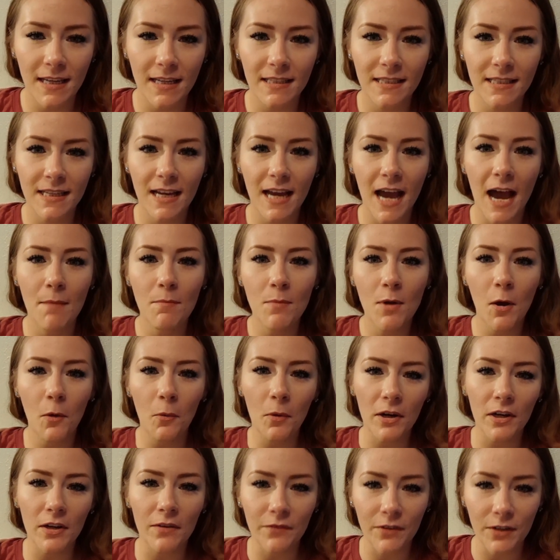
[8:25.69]
It's like I'm not
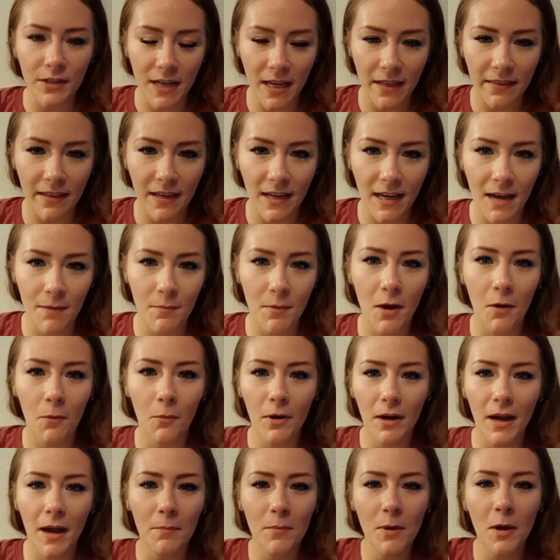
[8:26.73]
working for nothing. I'm
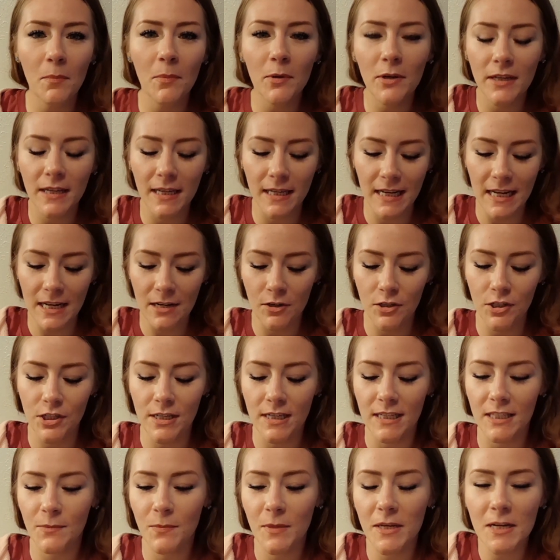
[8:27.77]
not putting in energy,
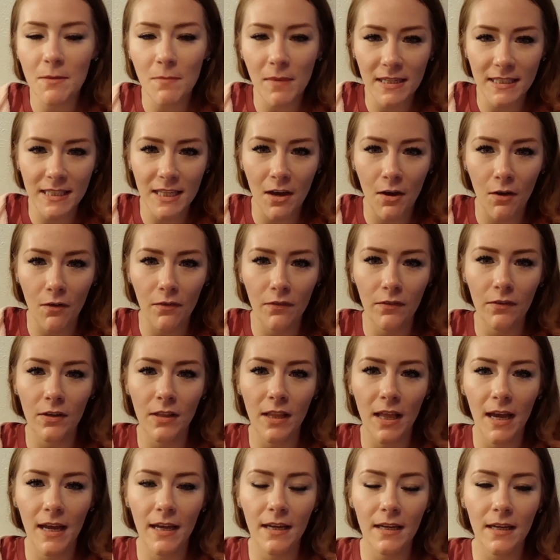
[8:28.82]
expending myself for
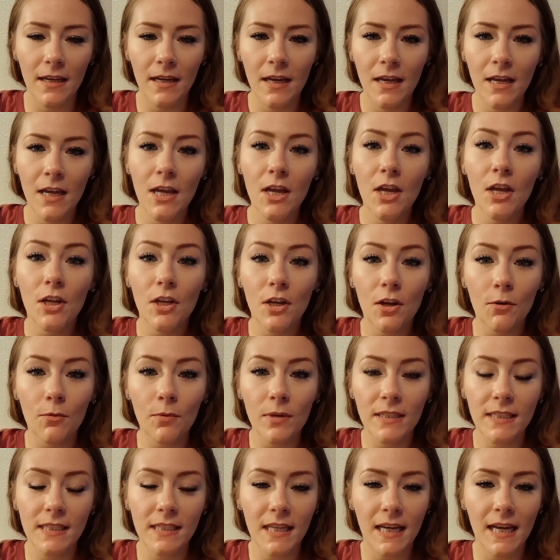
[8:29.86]
like no
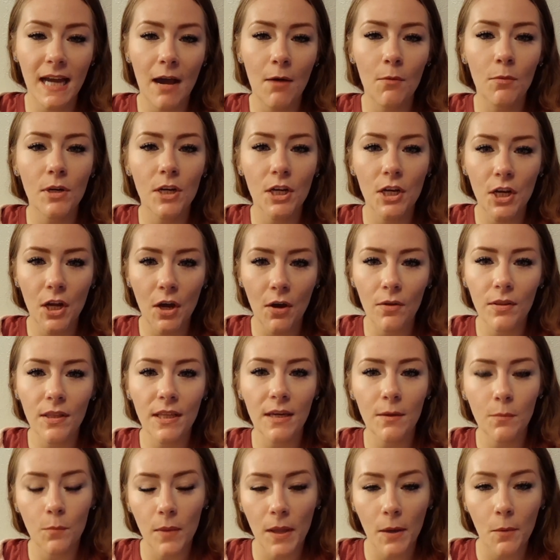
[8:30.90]
reason. Like I want to know
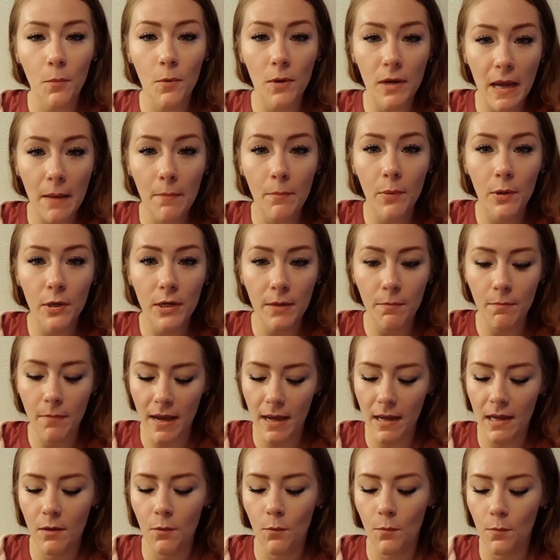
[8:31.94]
that like what I'm putting
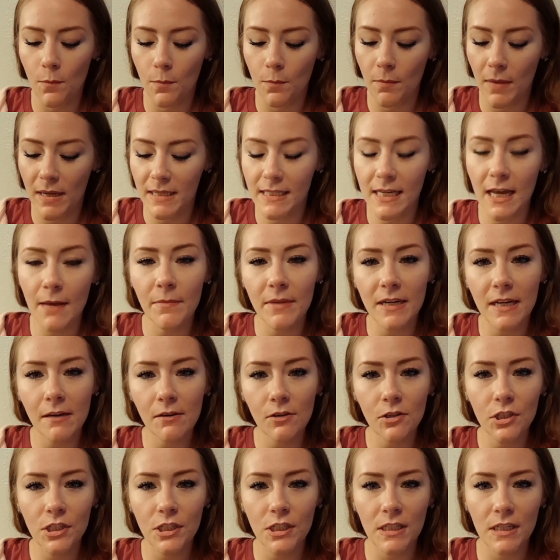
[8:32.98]
my time and
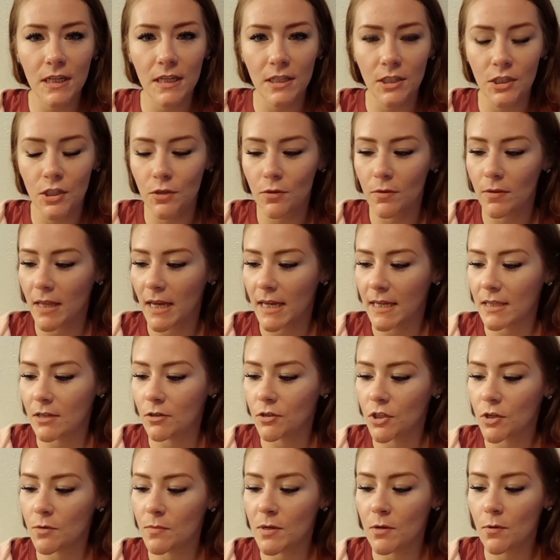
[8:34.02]
energy into, like there's
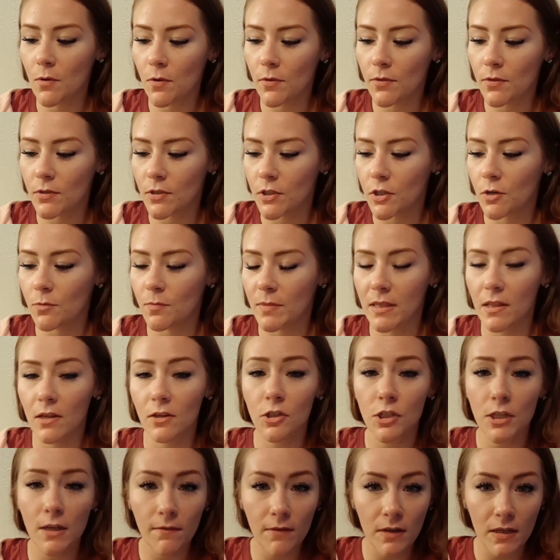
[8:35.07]
gonna be growth, there's gonna be
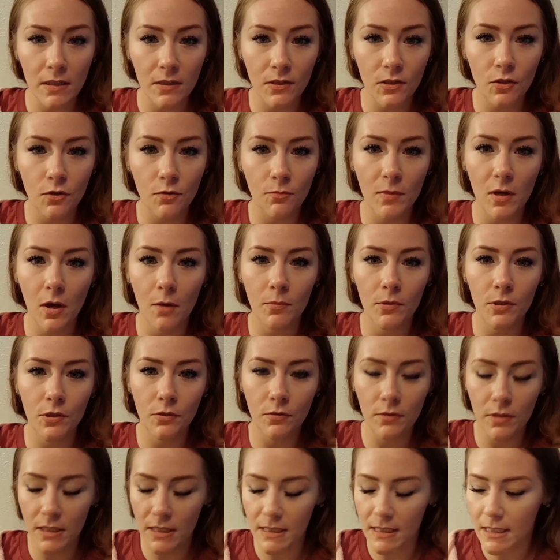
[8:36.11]
longevity, there's gonna be
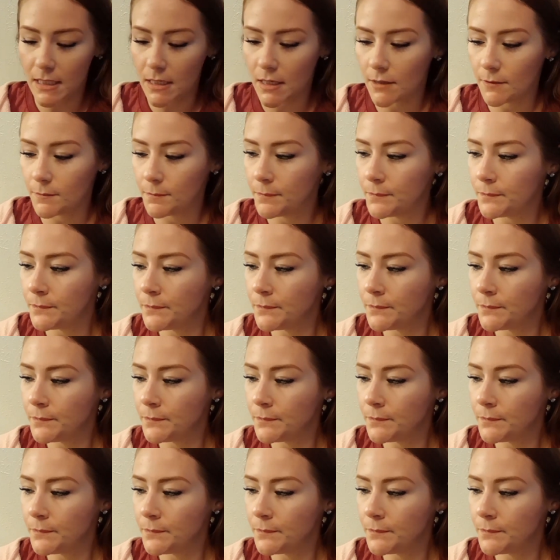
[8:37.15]
opportunities here.